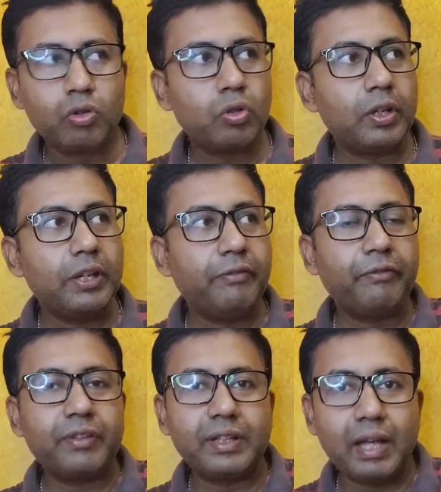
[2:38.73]
So if
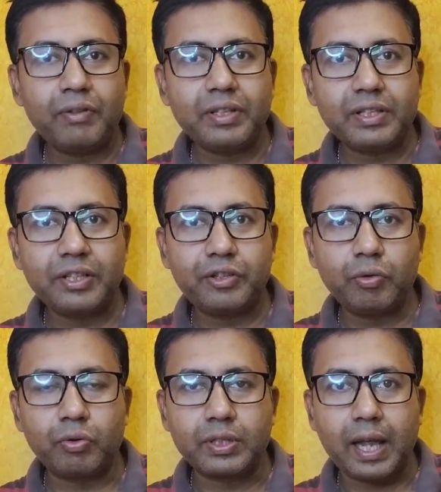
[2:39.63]
now this is in
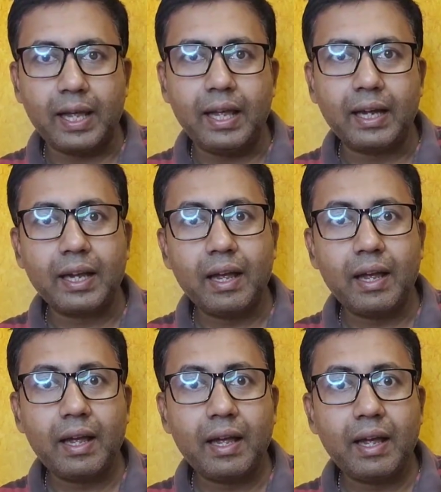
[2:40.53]
tune, sa
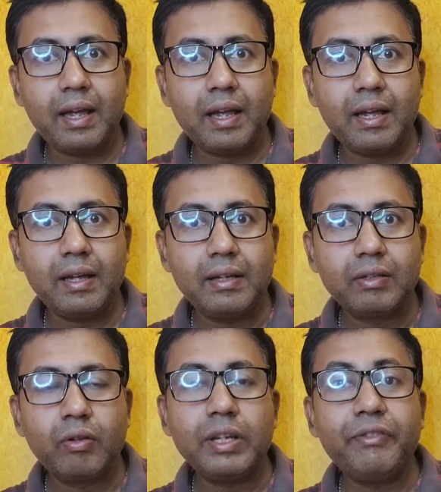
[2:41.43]
ga.
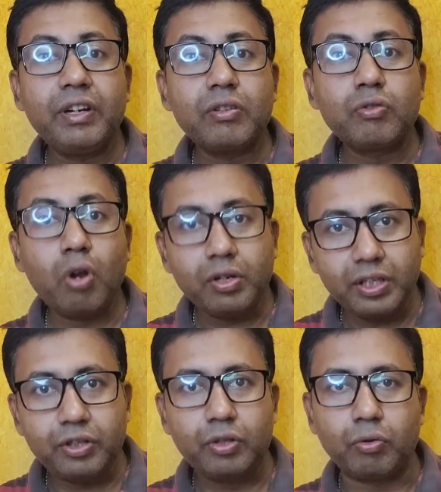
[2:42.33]
Now if it is
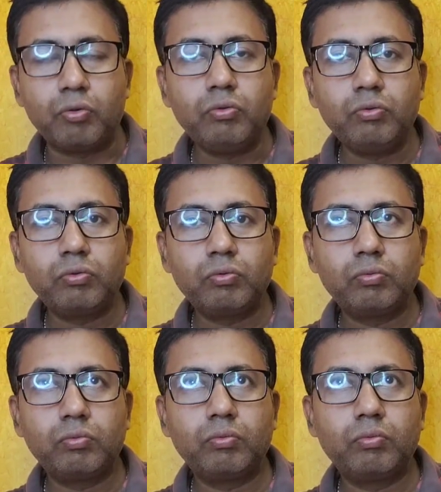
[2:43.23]
not in tune,
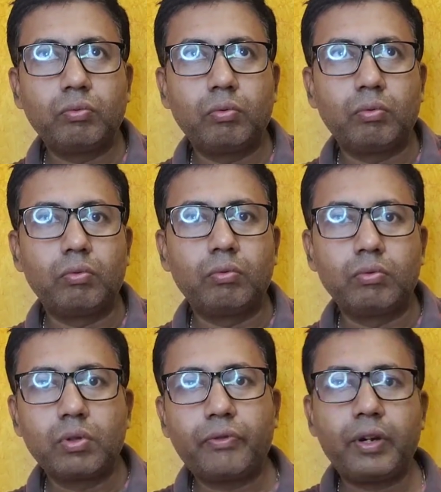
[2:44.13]

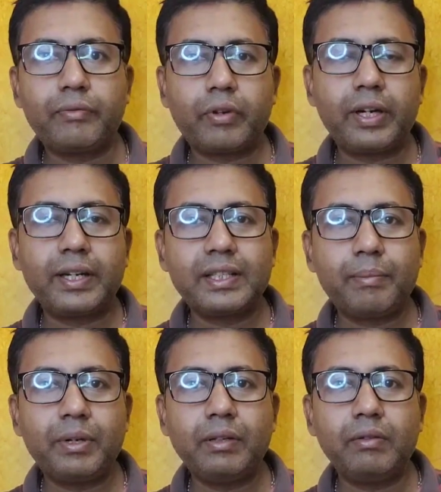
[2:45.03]
so for an
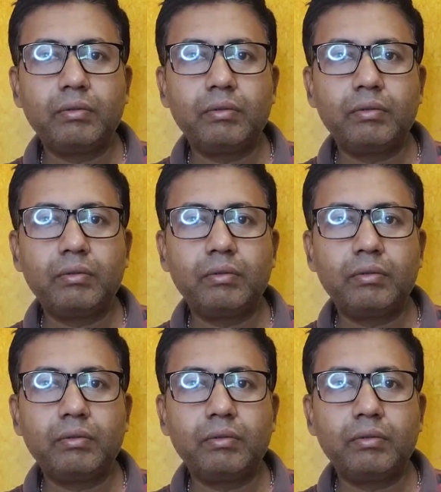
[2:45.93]
example,